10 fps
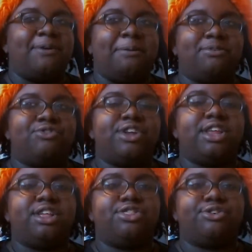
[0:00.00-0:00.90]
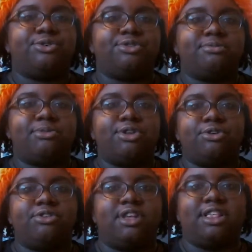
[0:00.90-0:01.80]
Well, I was reading through some
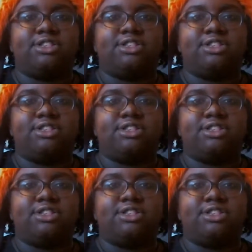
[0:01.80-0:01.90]
news on